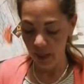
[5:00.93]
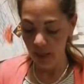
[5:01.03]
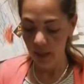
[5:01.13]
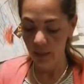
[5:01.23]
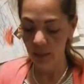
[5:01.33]

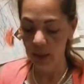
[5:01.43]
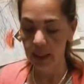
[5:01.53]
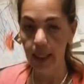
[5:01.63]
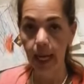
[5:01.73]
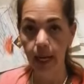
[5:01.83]
And then
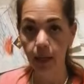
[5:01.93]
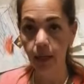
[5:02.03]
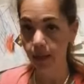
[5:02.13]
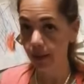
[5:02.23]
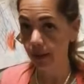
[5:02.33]
once
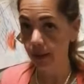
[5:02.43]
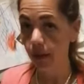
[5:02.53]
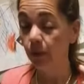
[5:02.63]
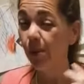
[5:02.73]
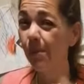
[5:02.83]
again,
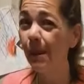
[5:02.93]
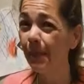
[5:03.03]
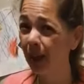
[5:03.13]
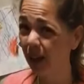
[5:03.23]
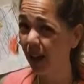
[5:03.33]

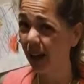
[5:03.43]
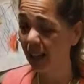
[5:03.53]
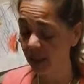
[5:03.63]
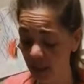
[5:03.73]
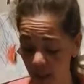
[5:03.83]
remember
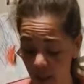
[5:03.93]
guys,